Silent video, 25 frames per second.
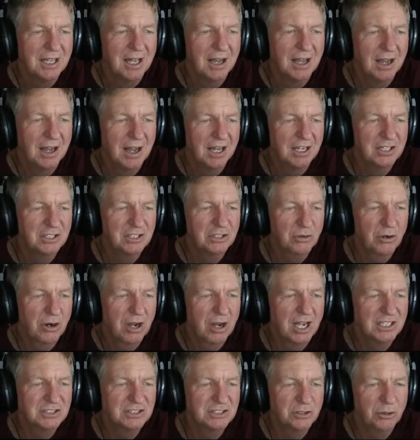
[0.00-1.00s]
uh,
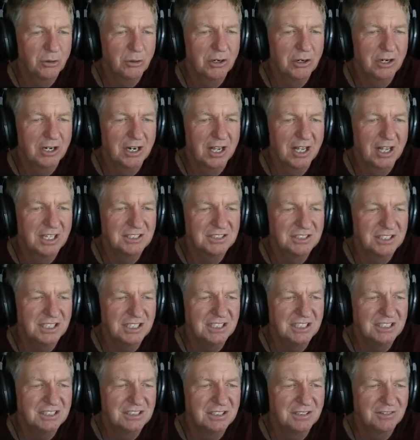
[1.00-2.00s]
tries to organize
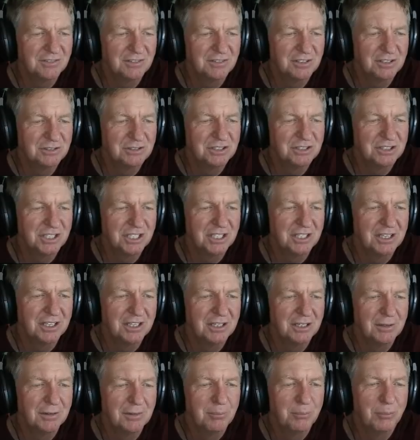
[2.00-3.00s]
east of New
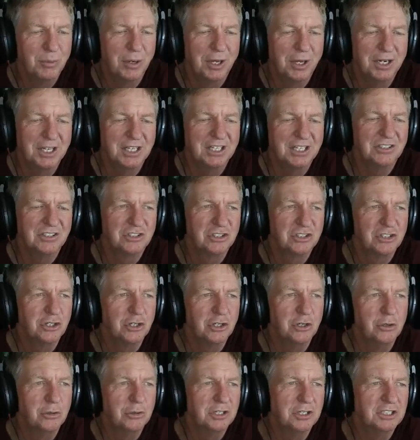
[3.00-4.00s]
Zealand, but it
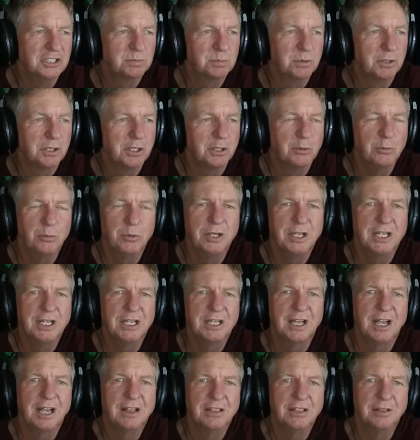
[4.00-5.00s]
too is pretty
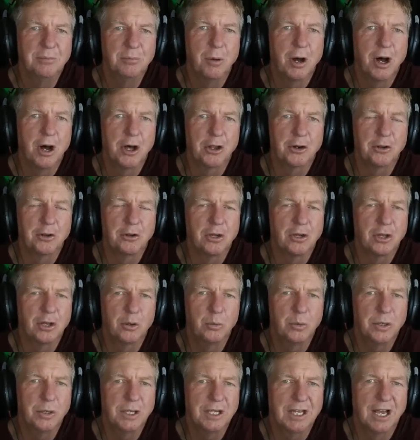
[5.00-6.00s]
weak, and the model a
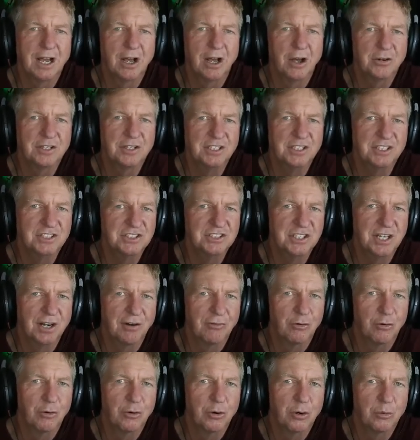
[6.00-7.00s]
week out is
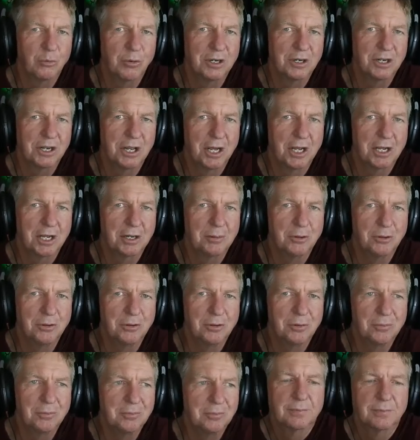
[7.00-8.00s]
never reliable.
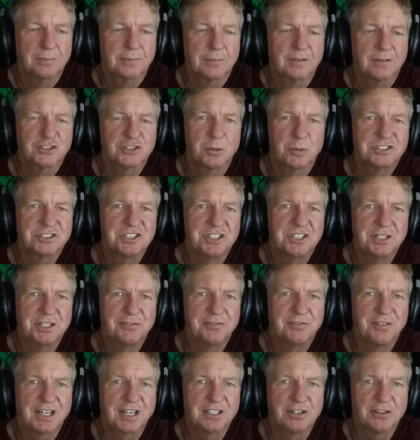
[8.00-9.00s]
So what's the
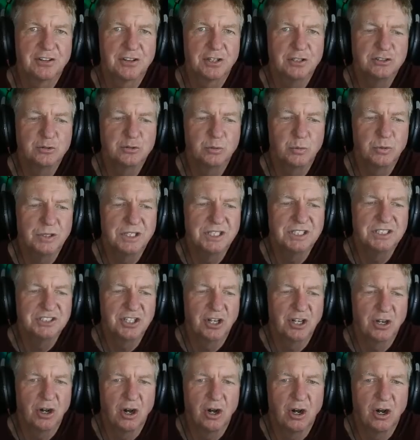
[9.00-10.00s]
effect of those winds
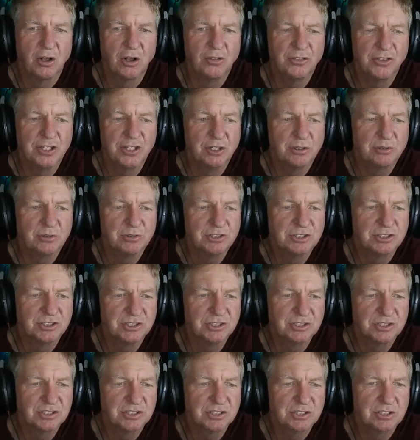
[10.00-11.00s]
on the
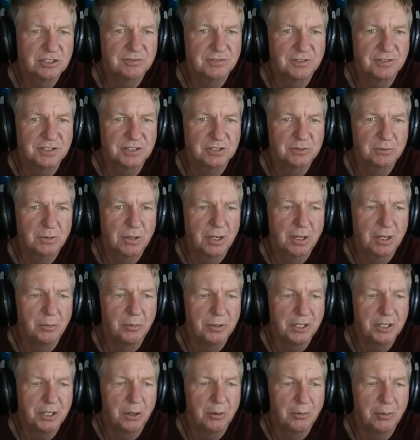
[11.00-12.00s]
ocean surface? Well,
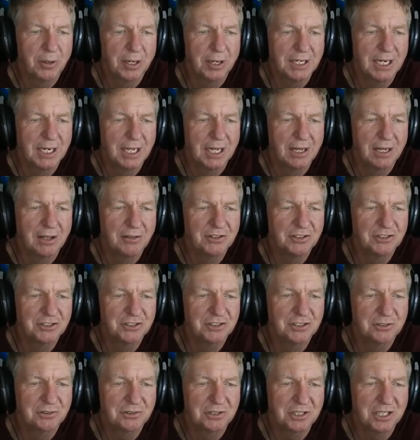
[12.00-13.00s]
we know right now there's a
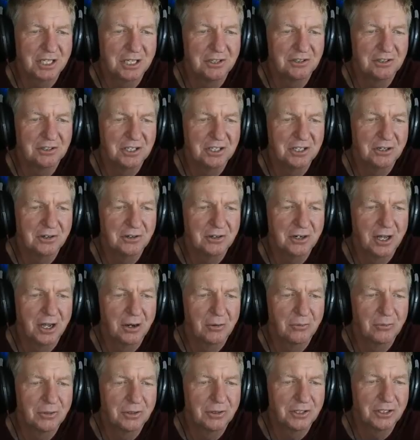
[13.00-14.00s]
little gale here,
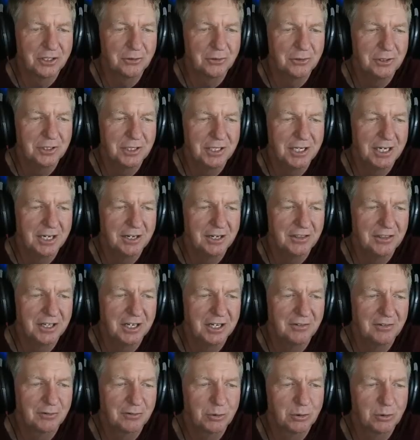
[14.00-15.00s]
not really doing
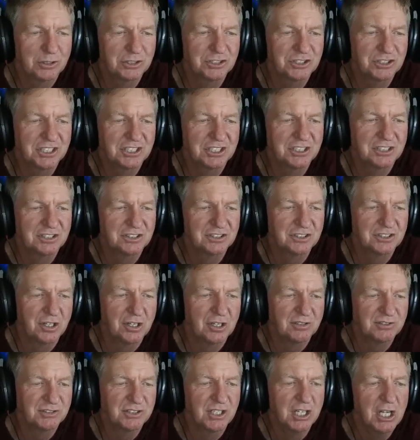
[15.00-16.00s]
anything. Of course, it
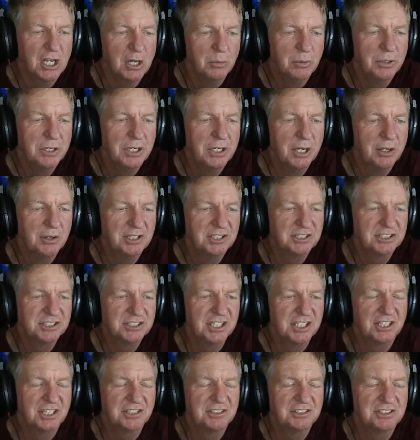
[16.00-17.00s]
dissolves. We know there's
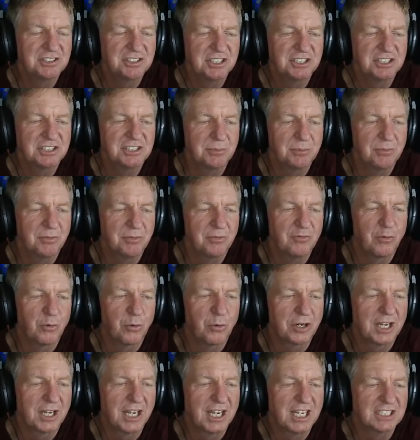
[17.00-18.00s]
another system
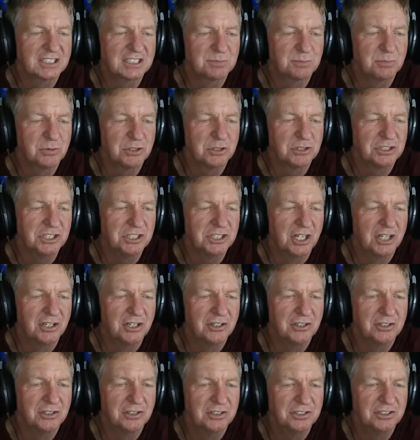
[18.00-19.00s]
forecast pushing
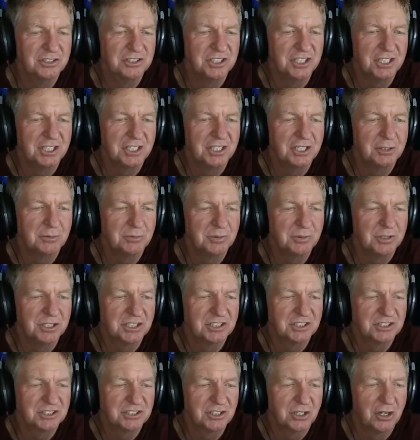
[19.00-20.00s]
under New Zealand. We
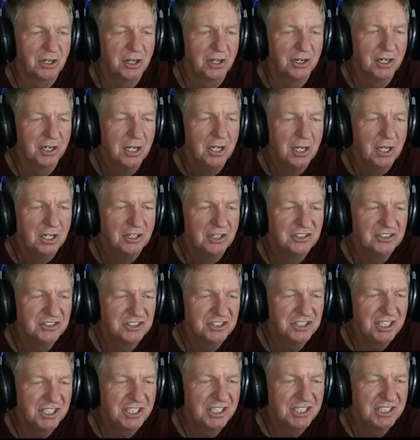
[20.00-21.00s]
just saw it
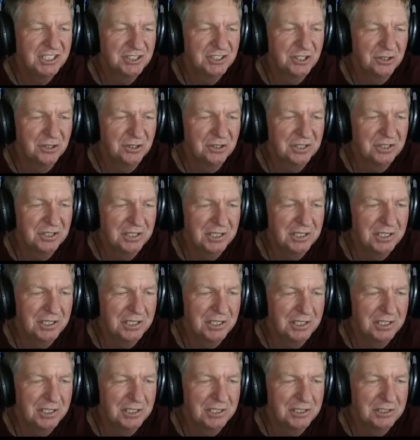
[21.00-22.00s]
Seas
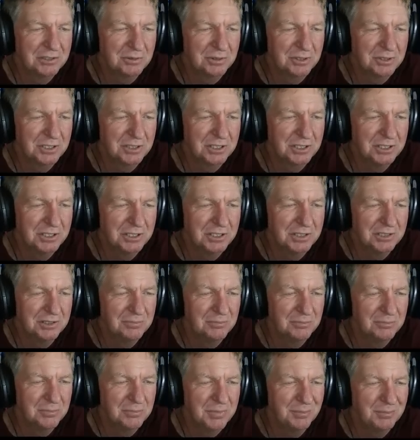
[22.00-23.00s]
only
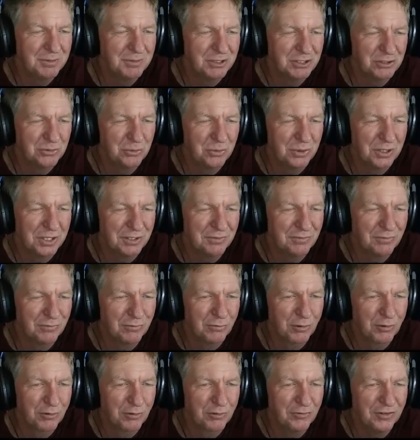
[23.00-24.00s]
20, maybe
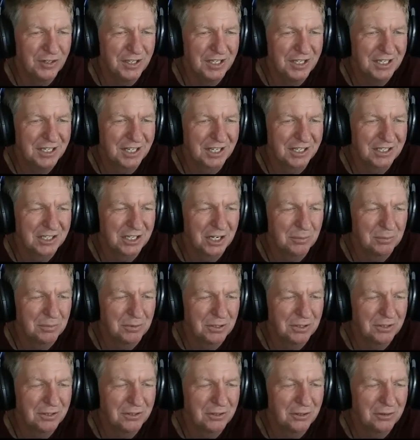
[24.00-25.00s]
24 feet in a
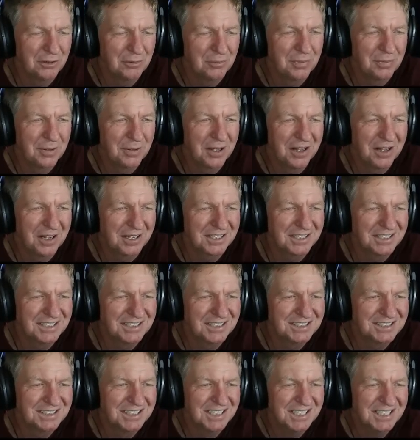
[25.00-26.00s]
couple little
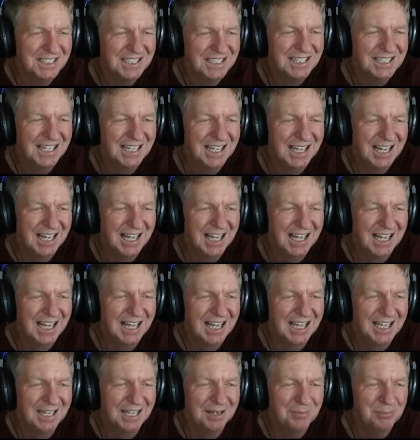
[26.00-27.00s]
pockets,
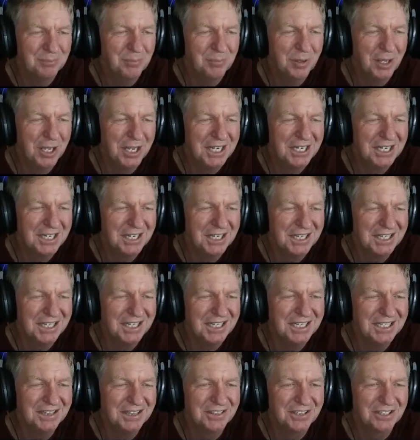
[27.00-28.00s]
uh, and
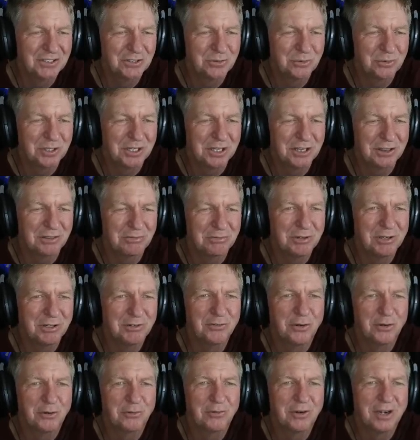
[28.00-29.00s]
mainly in the 23
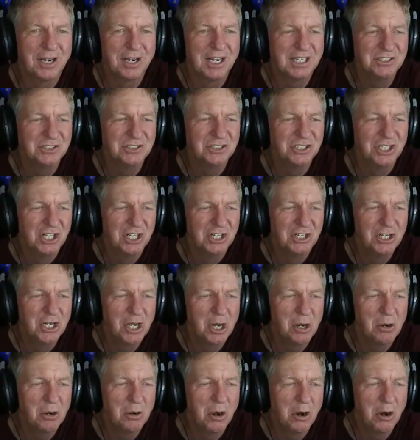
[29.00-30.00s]
foot range.
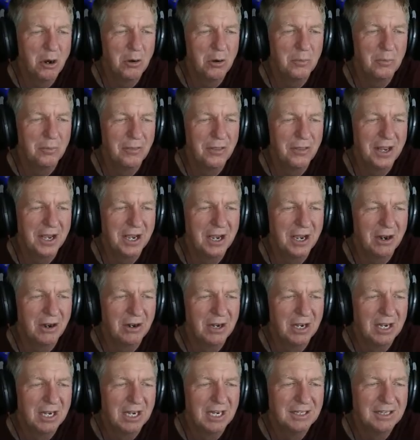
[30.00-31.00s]
No hope
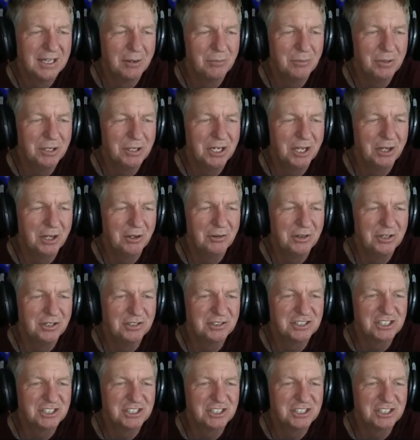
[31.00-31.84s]
there. And then we know there's